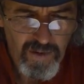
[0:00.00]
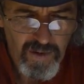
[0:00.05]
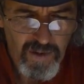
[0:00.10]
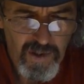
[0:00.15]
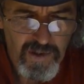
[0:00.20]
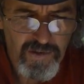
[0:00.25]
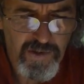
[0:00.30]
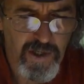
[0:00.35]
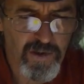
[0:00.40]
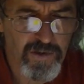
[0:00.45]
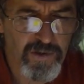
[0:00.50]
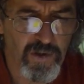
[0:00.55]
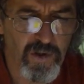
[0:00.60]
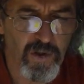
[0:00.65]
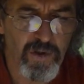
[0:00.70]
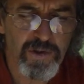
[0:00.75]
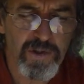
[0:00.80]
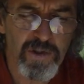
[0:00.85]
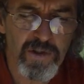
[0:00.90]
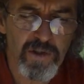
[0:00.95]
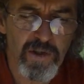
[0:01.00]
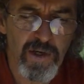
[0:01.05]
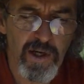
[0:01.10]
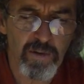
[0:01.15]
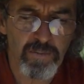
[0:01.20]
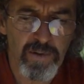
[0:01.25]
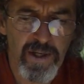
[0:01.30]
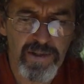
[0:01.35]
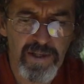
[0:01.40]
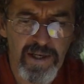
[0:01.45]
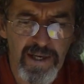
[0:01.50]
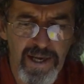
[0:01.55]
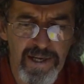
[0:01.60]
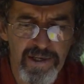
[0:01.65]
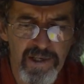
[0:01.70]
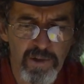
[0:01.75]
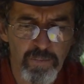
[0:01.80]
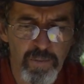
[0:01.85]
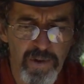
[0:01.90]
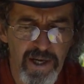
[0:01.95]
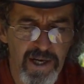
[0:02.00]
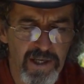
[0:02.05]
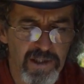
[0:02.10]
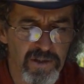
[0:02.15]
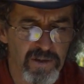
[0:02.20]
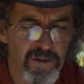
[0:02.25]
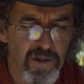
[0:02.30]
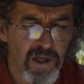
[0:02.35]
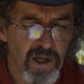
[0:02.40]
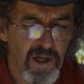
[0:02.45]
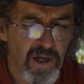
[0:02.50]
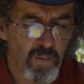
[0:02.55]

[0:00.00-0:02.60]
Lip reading: Is there a solution to help get the land into production?